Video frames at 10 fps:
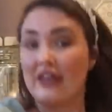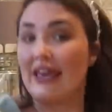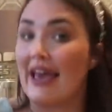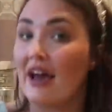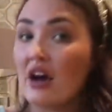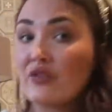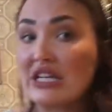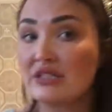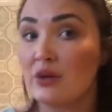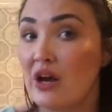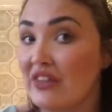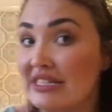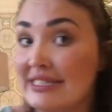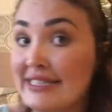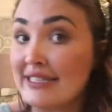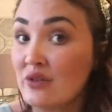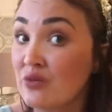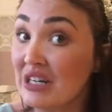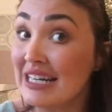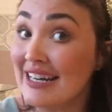yeah, I really do like this and it's in a
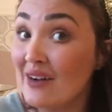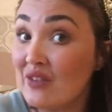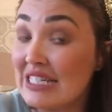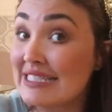really lovely